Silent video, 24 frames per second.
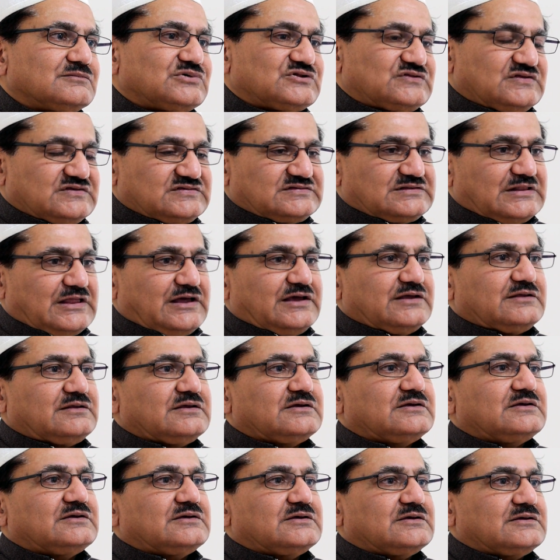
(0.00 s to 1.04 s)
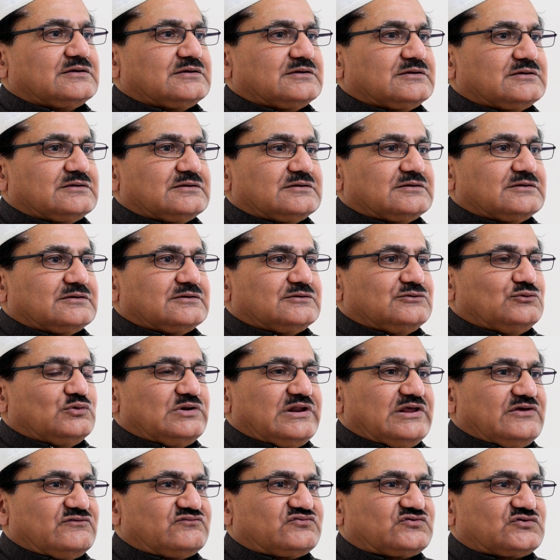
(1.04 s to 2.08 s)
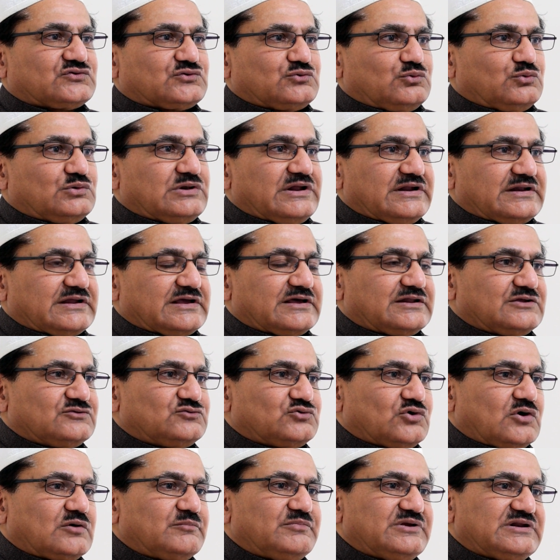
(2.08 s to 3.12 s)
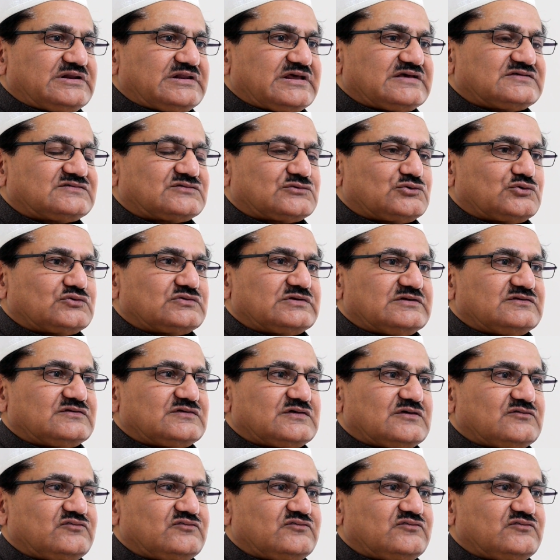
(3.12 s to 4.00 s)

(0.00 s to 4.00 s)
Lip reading: But just like you leave school and get a job in Tesco's and